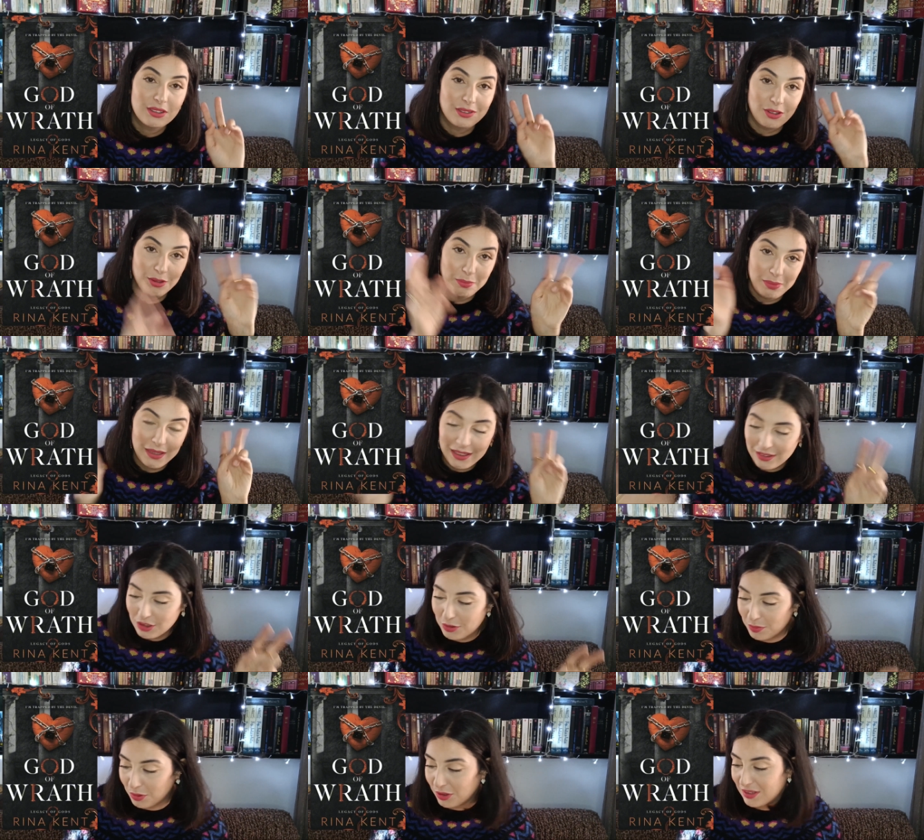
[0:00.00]
the parents
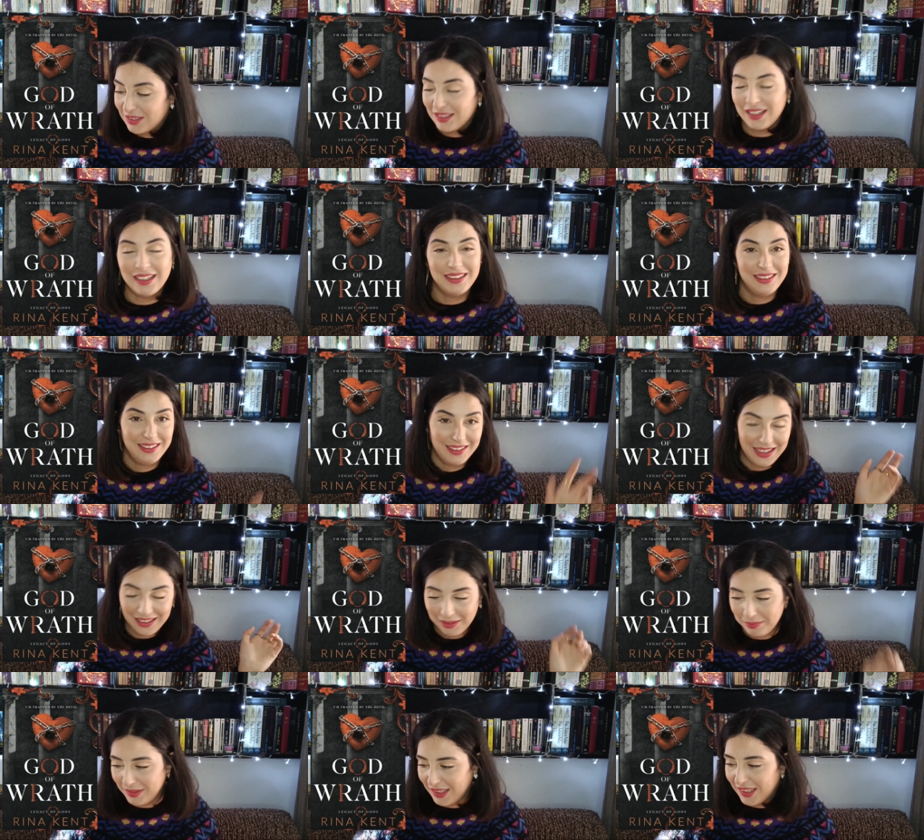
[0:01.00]
books, I
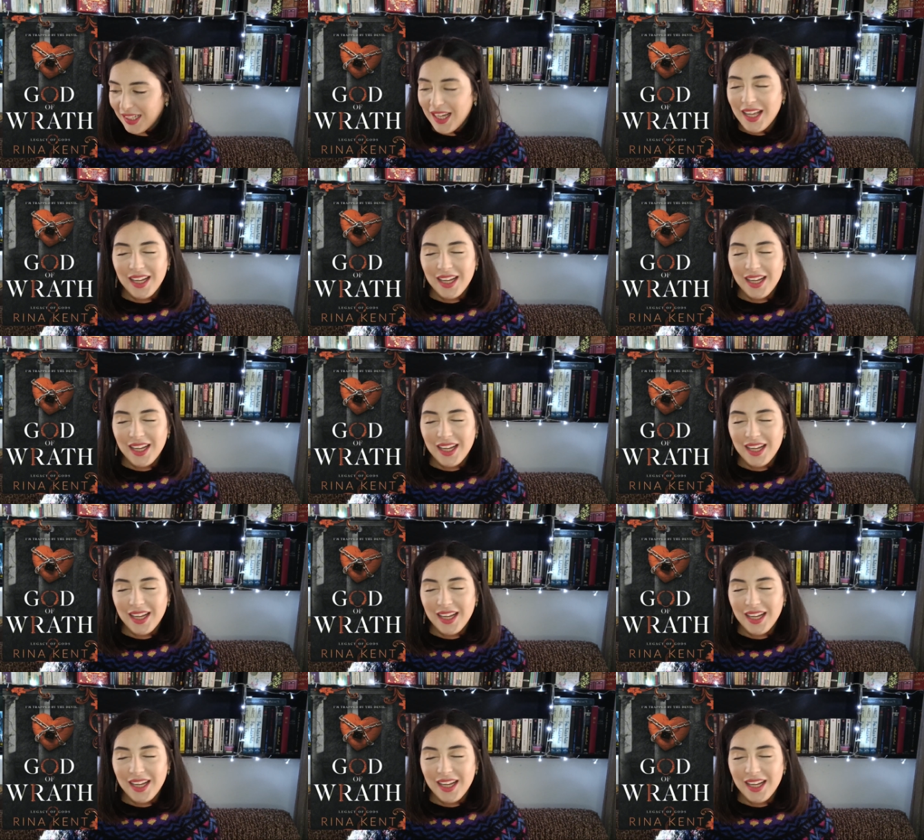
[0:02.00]
mean,